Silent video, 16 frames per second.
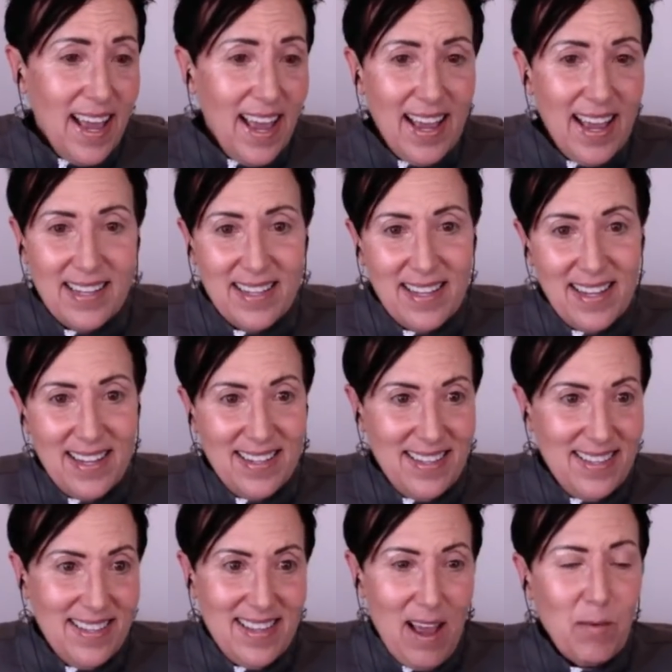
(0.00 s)

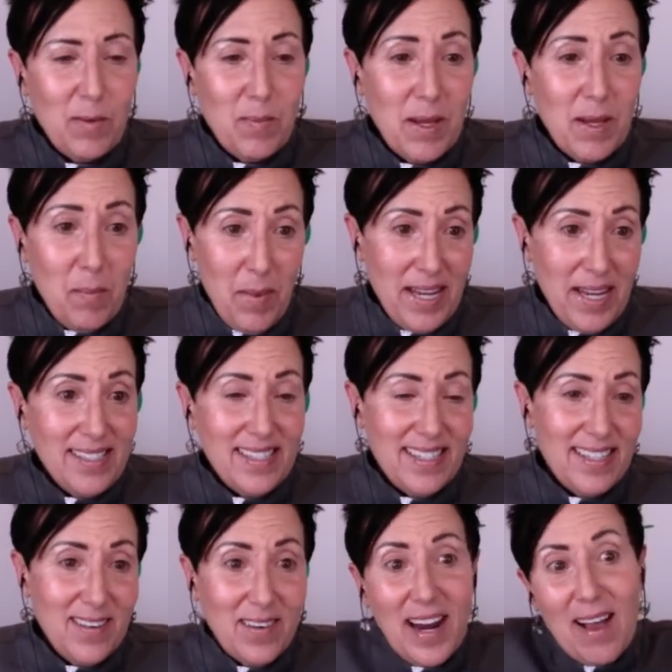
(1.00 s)
And that would be
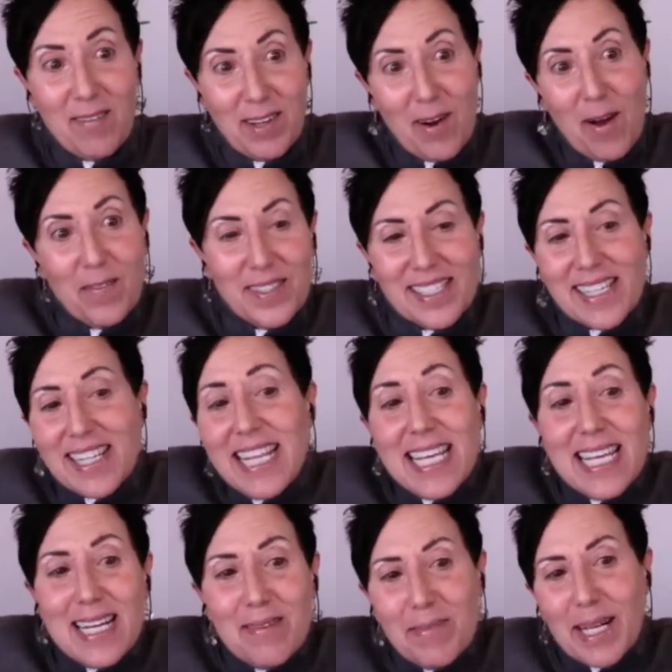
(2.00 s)
amazing, you know, to have an office a
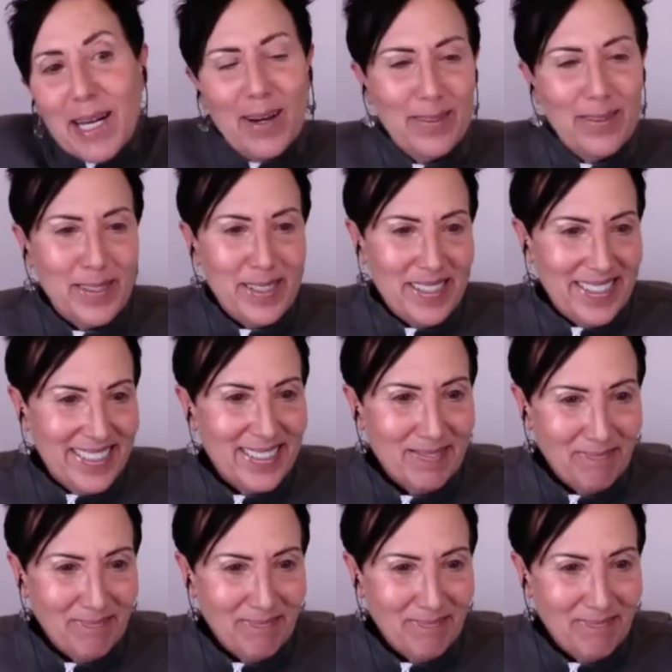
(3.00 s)
little bit closer.